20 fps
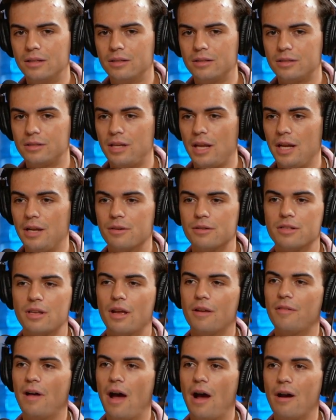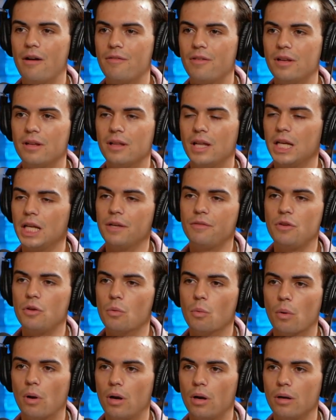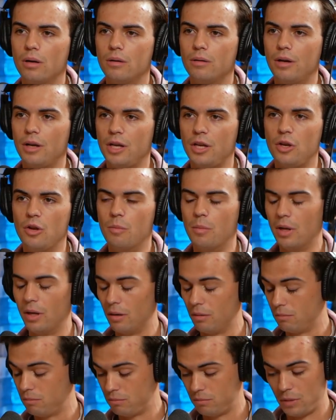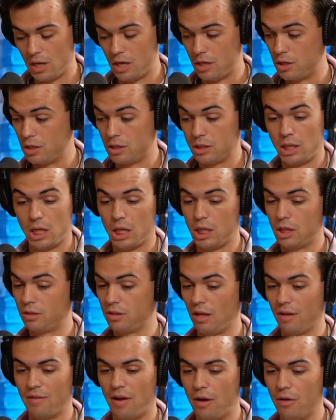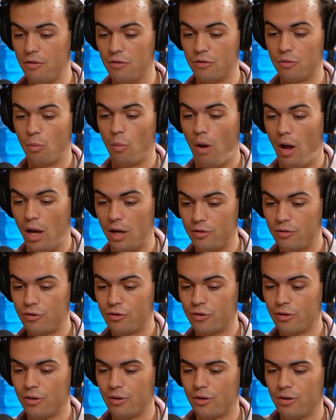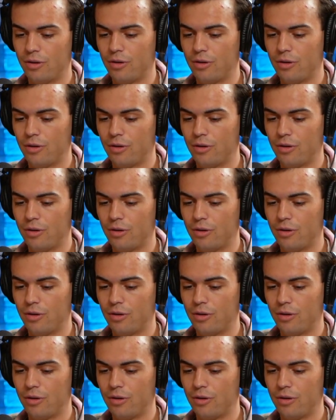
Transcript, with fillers: just take yourself out of it, like if you weren't a human and just take yourself out and just watch